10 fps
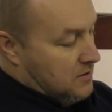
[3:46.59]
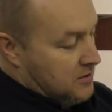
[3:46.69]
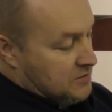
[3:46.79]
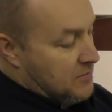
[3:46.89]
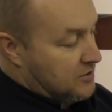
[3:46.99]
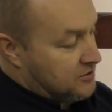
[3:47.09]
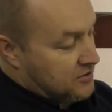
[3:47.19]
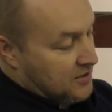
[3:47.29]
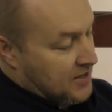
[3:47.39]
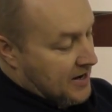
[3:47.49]
as much as
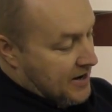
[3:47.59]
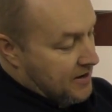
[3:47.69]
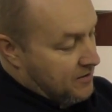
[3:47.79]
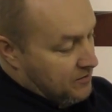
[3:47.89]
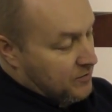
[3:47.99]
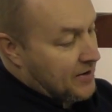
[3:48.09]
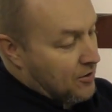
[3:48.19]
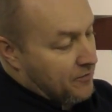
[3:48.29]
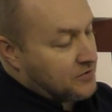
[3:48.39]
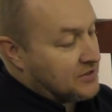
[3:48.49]
I can without
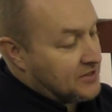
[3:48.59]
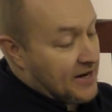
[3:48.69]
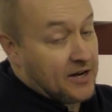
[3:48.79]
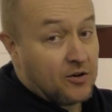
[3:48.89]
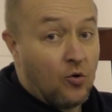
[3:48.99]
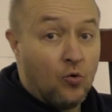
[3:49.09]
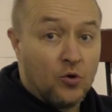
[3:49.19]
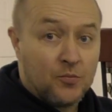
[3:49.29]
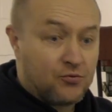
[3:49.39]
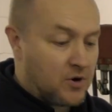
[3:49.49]
obviously taking all the
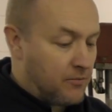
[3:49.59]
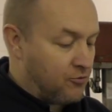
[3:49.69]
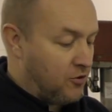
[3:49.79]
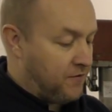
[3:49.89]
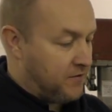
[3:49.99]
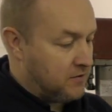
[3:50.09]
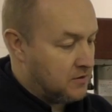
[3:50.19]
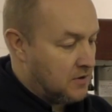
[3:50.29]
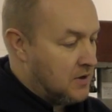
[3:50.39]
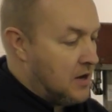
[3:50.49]
primer off,
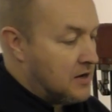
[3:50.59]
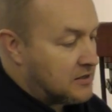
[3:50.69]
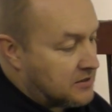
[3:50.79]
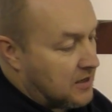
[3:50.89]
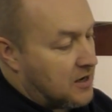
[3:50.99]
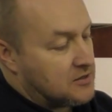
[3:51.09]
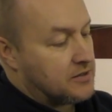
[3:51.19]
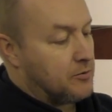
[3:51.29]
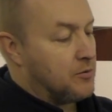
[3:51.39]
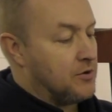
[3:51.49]
because the last thing
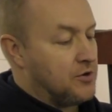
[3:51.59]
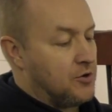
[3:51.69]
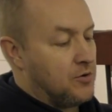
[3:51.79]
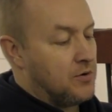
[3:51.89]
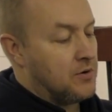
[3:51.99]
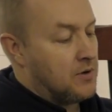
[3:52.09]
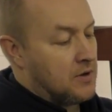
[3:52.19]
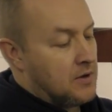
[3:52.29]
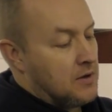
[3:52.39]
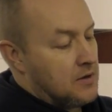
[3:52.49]
we want to do,
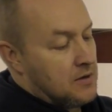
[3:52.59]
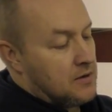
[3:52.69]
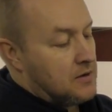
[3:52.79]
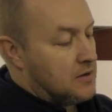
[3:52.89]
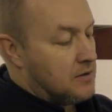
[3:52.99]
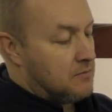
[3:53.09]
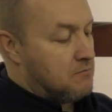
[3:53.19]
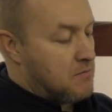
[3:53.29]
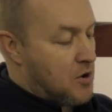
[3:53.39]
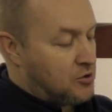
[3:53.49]

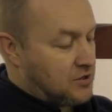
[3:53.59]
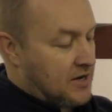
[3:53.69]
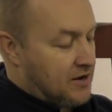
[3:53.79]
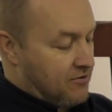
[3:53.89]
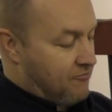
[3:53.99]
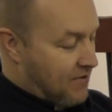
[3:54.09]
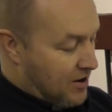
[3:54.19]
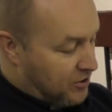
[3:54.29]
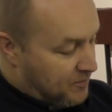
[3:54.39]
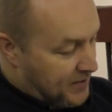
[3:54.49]
mostly
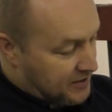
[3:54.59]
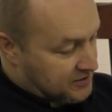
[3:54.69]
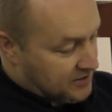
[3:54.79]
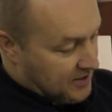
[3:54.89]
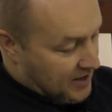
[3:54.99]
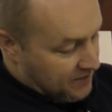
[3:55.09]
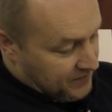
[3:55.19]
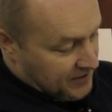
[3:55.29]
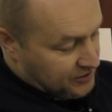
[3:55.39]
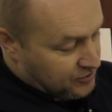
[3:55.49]
around the bits that have
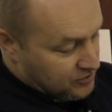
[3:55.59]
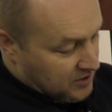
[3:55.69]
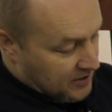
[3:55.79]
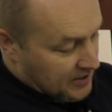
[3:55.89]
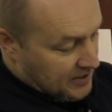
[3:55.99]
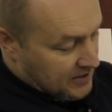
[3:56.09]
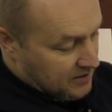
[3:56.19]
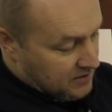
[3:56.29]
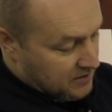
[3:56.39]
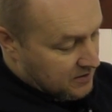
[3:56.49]
issues like here.
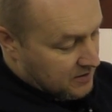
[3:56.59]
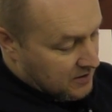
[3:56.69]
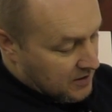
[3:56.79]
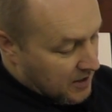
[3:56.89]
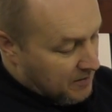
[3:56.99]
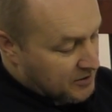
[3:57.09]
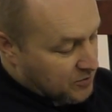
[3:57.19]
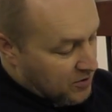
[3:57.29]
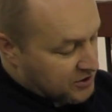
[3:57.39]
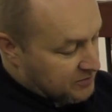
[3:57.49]
I mean, it's
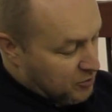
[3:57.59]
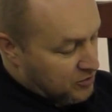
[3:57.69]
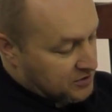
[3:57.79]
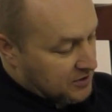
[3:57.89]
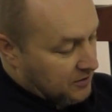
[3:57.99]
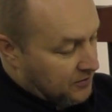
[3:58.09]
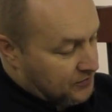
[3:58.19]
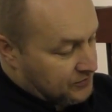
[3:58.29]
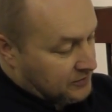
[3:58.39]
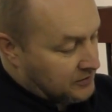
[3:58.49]
quite smooth still.
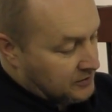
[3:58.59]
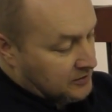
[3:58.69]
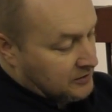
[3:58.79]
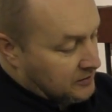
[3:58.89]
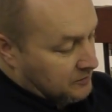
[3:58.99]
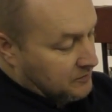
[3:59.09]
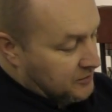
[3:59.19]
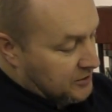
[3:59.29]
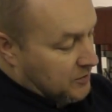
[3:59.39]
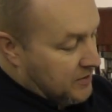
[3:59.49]
I
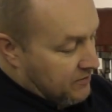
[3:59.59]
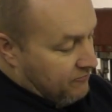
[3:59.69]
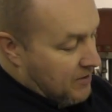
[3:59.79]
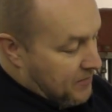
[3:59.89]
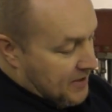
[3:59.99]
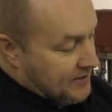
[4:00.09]
just want to rub that